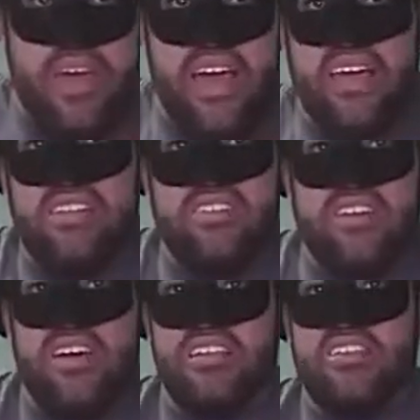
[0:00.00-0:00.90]
passed.
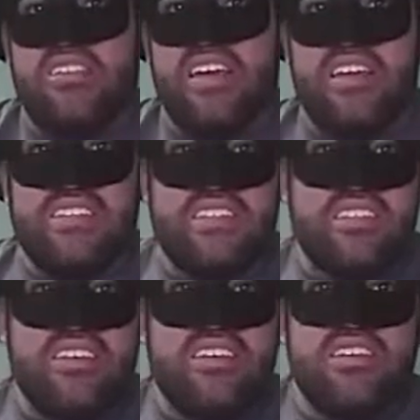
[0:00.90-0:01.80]
All right, the
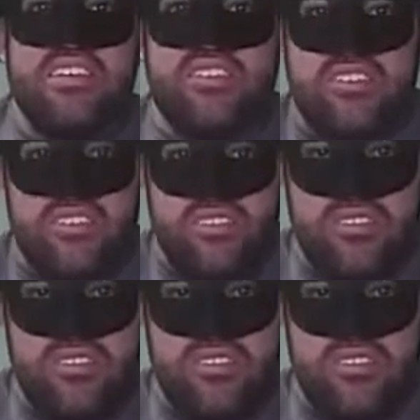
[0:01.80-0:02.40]
dates. Uh,